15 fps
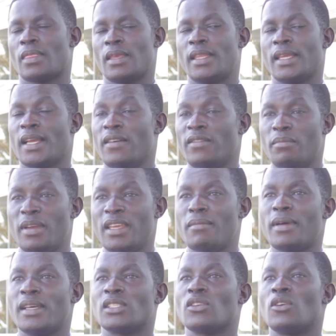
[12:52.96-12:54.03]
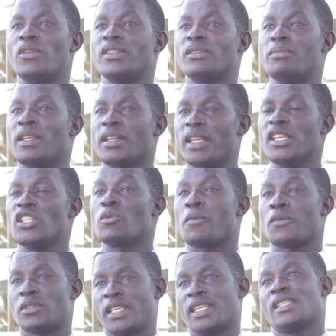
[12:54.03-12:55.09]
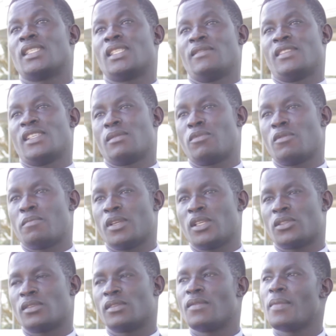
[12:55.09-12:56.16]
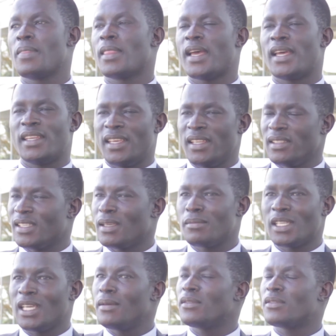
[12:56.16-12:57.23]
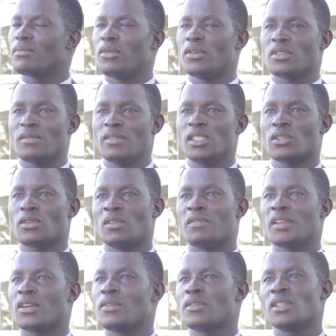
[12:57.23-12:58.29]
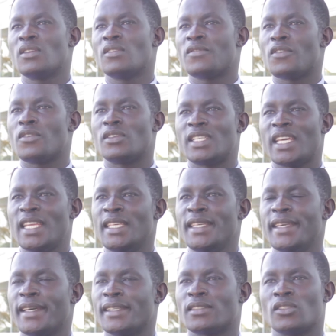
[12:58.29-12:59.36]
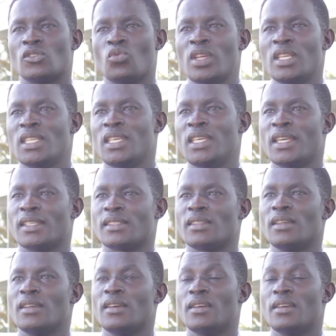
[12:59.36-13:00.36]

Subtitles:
The government must always be ready to protect the civilian population. And then sometimes most of these conflicts continue for 10 years, 20 years.